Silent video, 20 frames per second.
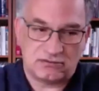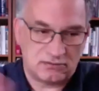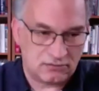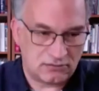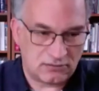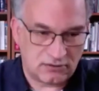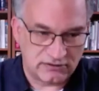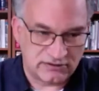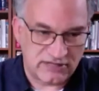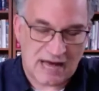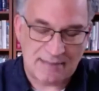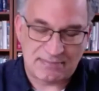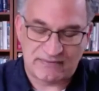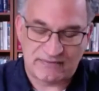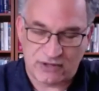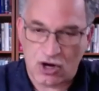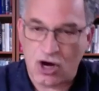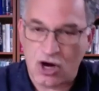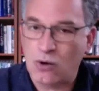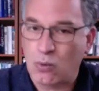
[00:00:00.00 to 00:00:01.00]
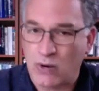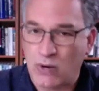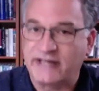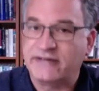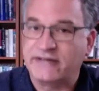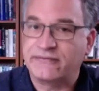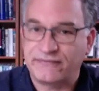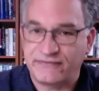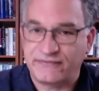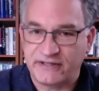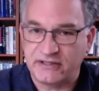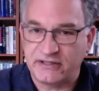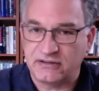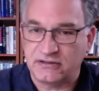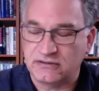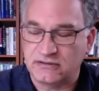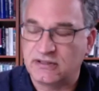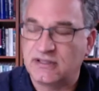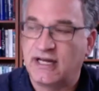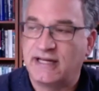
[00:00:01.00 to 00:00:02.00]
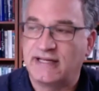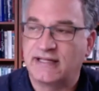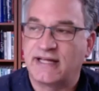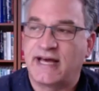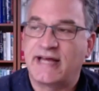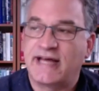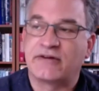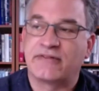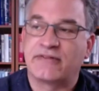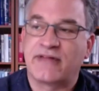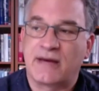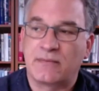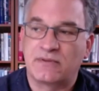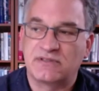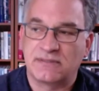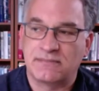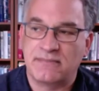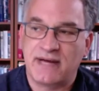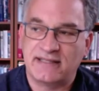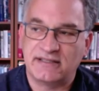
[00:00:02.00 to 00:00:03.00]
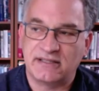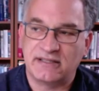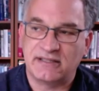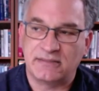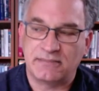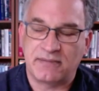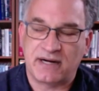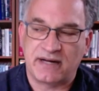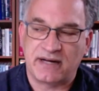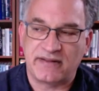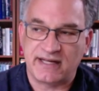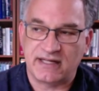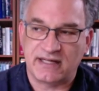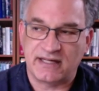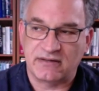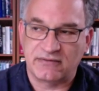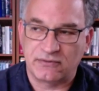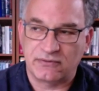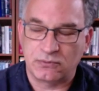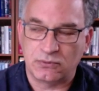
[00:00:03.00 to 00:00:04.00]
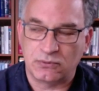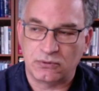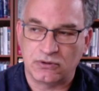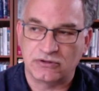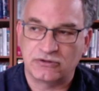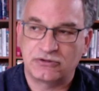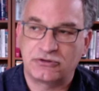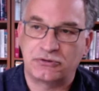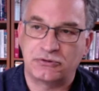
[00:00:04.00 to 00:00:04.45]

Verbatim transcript: on top of an all-white field. And later that was amended by the end of the war